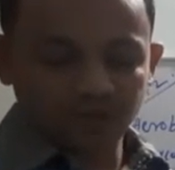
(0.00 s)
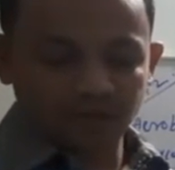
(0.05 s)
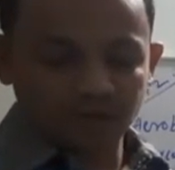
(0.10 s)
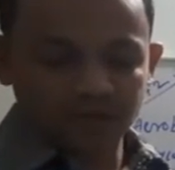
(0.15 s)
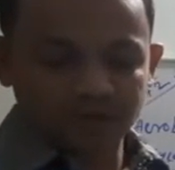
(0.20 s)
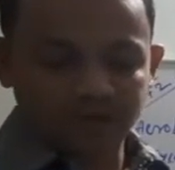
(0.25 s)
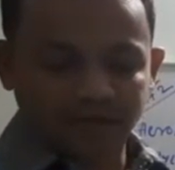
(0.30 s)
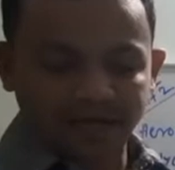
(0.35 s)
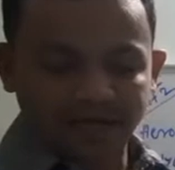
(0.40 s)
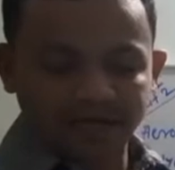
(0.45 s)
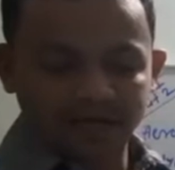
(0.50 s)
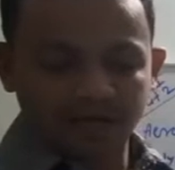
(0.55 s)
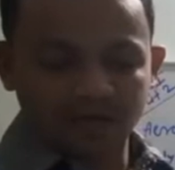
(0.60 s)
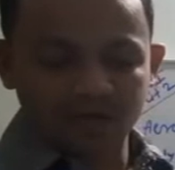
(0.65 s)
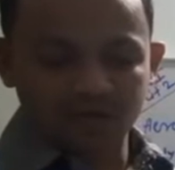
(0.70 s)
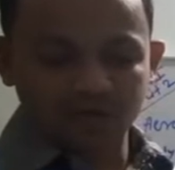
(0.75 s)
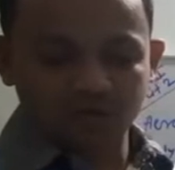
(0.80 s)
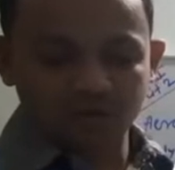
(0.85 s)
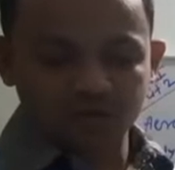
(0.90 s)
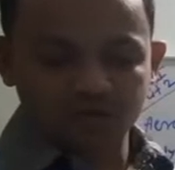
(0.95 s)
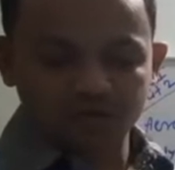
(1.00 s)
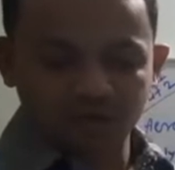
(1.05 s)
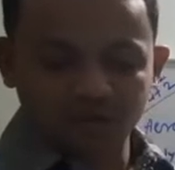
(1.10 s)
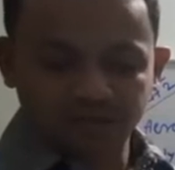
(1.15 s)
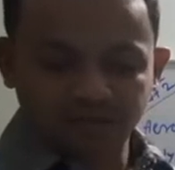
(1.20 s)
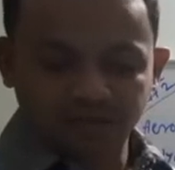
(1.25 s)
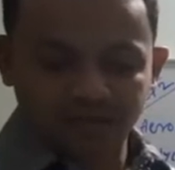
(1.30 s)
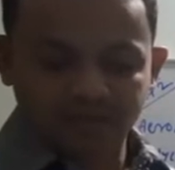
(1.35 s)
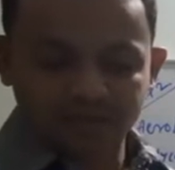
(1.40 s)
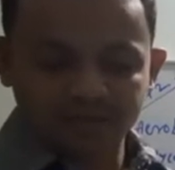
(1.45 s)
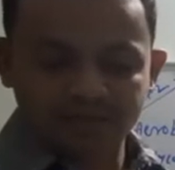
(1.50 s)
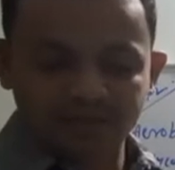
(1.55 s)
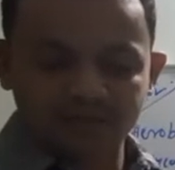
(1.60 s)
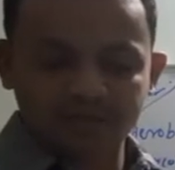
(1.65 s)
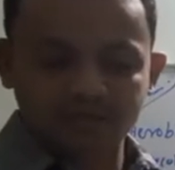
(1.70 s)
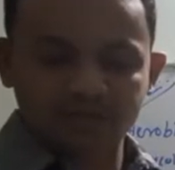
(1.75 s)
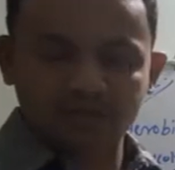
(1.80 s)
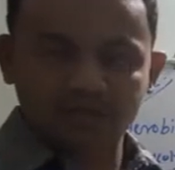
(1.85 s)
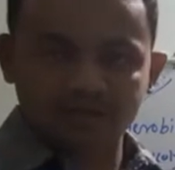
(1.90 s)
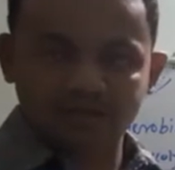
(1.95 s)
tricarboxylic
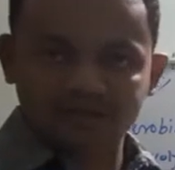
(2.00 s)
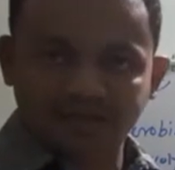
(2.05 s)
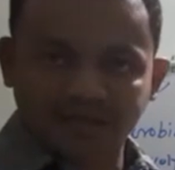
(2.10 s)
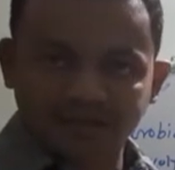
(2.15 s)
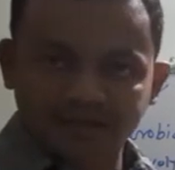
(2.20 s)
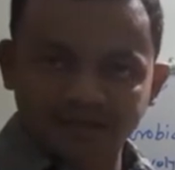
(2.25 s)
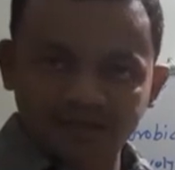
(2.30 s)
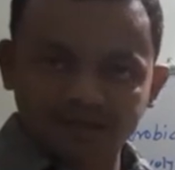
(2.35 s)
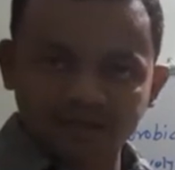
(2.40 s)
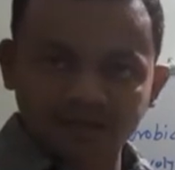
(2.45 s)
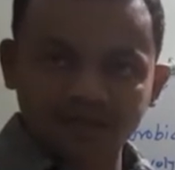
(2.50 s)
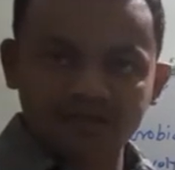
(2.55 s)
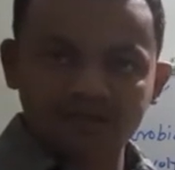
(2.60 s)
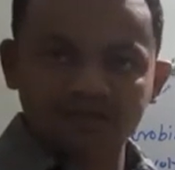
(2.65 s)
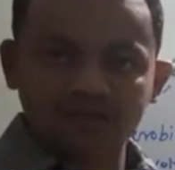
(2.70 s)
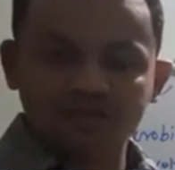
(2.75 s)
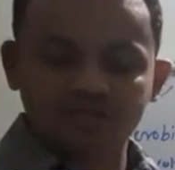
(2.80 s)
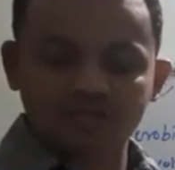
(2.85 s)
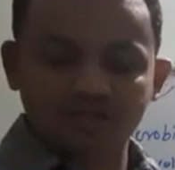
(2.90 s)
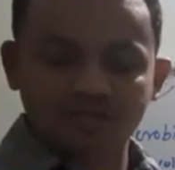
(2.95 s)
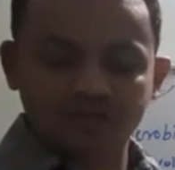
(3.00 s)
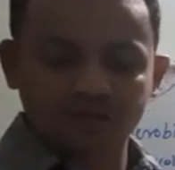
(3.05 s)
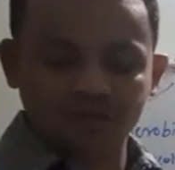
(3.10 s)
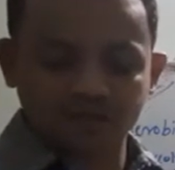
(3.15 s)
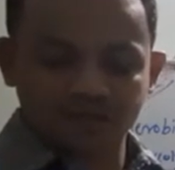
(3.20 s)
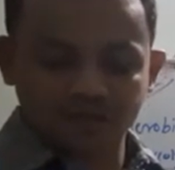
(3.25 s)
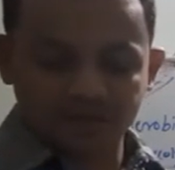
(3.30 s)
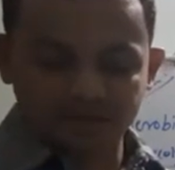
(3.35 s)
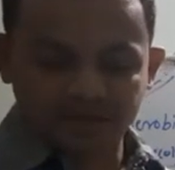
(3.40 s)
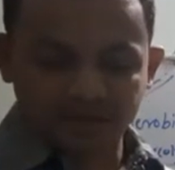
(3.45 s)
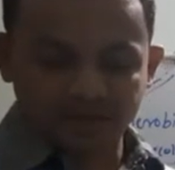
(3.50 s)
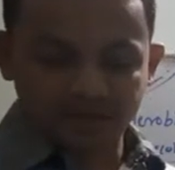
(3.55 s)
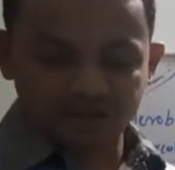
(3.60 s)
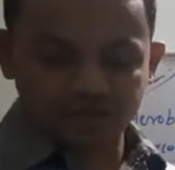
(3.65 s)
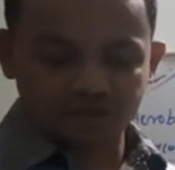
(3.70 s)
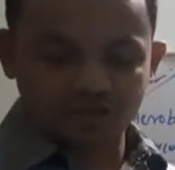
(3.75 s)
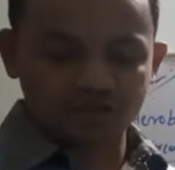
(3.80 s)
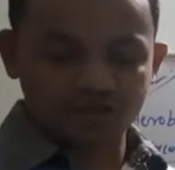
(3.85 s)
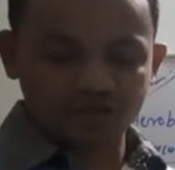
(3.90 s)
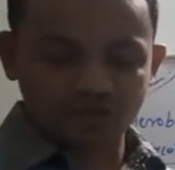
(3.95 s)
acid cyclic chain
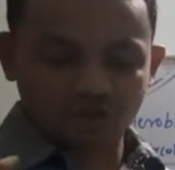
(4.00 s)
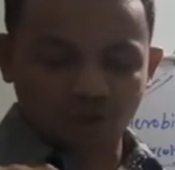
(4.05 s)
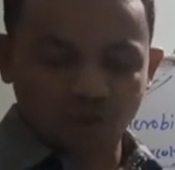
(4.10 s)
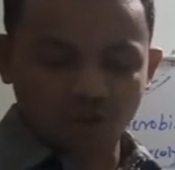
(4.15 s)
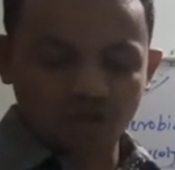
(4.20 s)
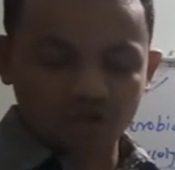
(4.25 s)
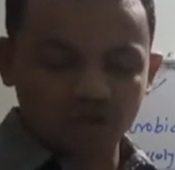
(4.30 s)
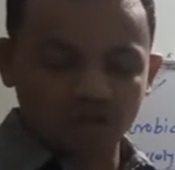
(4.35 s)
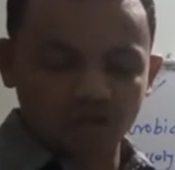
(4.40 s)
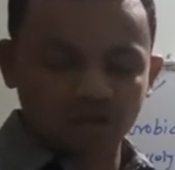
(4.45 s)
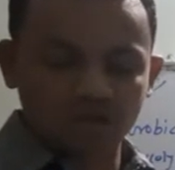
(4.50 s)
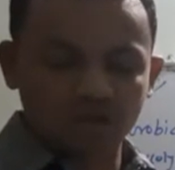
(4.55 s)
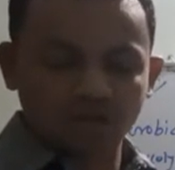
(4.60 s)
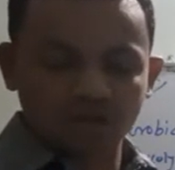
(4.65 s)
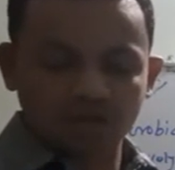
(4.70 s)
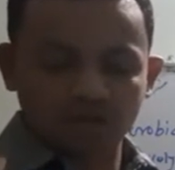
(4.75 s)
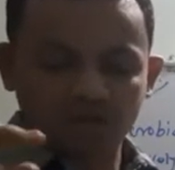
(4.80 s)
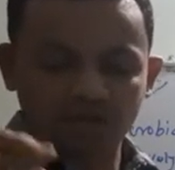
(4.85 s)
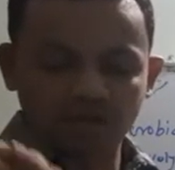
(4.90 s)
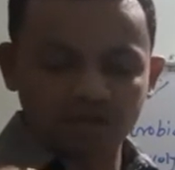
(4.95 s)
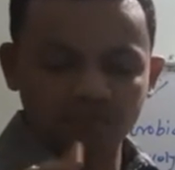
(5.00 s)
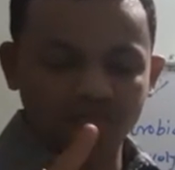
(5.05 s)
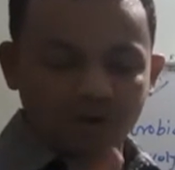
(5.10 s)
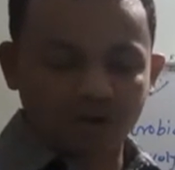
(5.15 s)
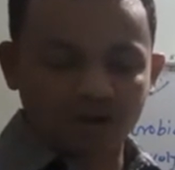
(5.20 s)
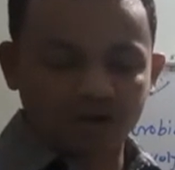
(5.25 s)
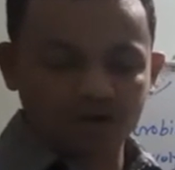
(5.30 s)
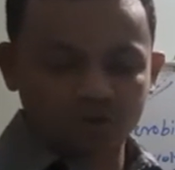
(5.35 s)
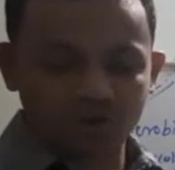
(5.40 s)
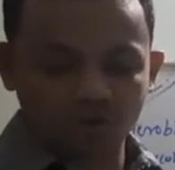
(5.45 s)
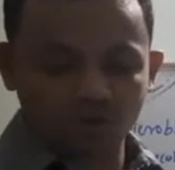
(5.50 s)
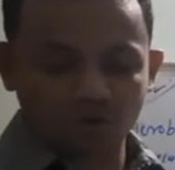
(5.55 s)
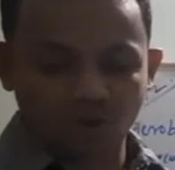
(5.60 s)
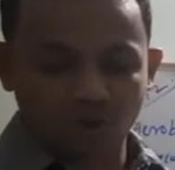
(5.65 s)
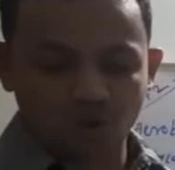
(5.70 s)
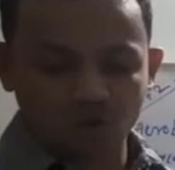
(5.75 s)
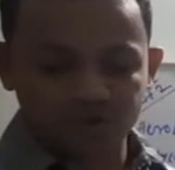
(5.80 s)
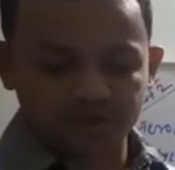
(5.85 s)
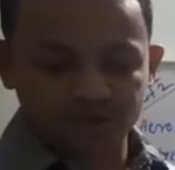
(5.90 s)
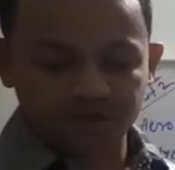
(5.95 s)
reactions occur in
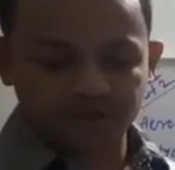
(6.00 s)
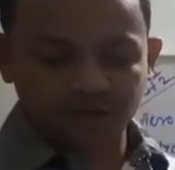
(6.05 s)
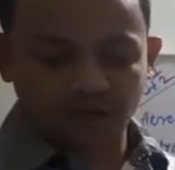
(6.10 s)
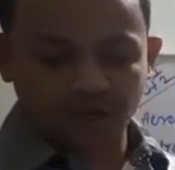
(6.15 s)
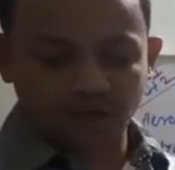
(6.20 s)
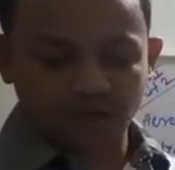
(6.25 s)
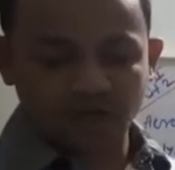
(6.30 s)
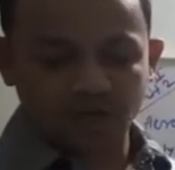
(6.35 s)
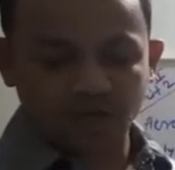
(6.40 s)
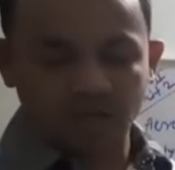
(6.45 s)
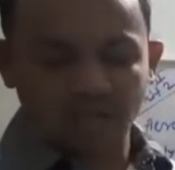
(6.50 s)
mitochondria,